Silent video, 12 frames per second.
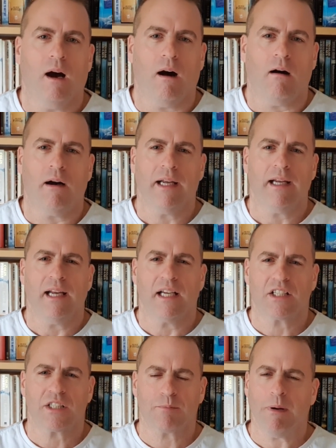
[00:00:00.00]
I
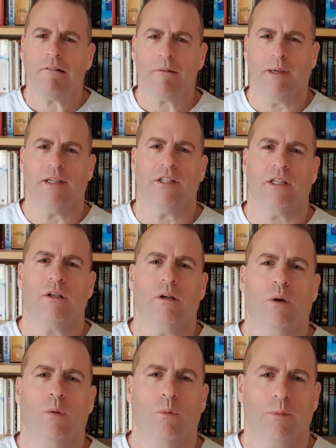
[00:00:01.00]
experimented
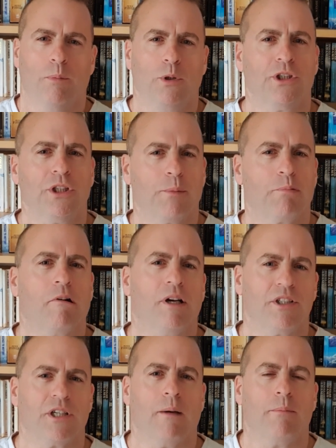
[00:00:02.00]
with pushing the
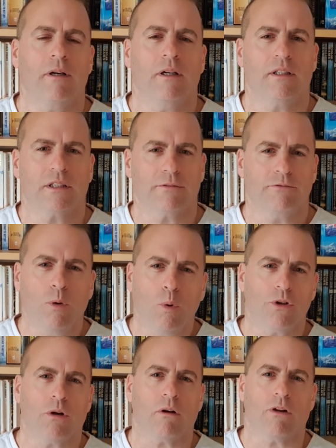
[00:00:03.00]
price up to
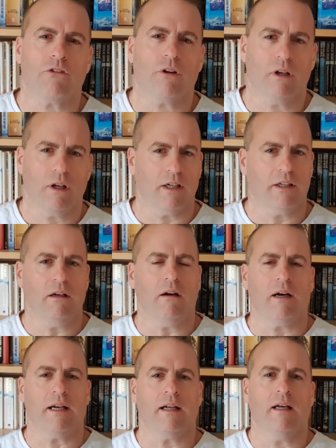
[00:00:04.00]

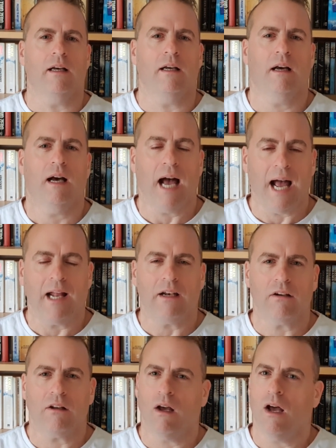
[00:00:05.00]
$4.99
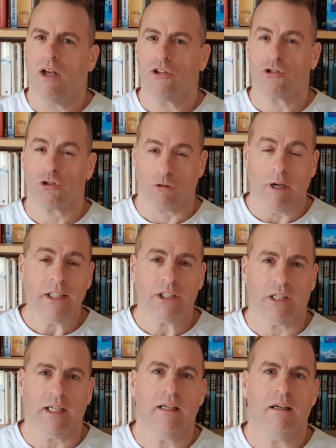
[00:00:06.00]
and
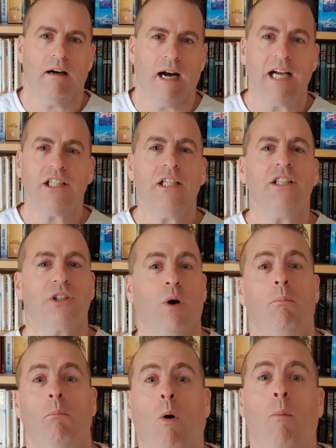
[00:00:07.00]
strangely, I actually
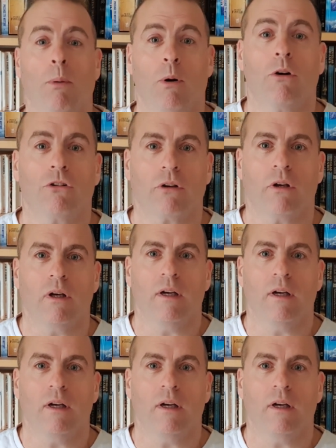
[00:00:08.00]
sold more books.